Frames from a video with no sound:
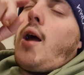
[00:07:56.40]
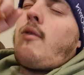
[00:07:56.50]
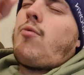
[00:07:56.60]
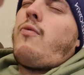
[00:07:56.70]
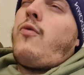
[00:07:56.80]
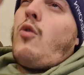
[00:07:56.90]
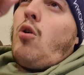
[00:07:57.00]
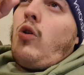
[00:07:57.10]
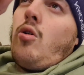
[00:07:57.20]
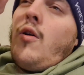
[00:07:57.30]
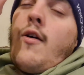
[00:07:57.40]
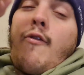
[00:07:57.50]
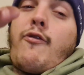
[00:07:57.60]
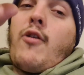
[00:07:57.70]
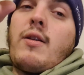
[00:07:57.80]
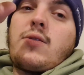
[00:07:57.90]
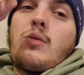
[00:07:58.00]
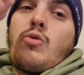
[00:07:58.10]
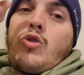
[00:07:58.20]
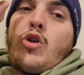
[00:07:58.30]
and for France,
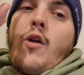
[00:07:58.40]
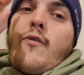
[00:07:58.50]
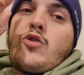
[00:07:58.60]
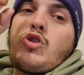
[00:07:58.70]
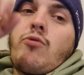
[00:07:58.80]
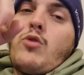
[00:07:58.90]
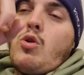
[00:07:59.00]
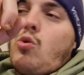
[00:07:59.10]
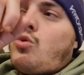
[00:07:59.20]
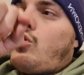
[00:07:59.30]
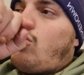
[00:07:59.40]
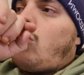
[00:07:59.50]
I'm going to go for Giroud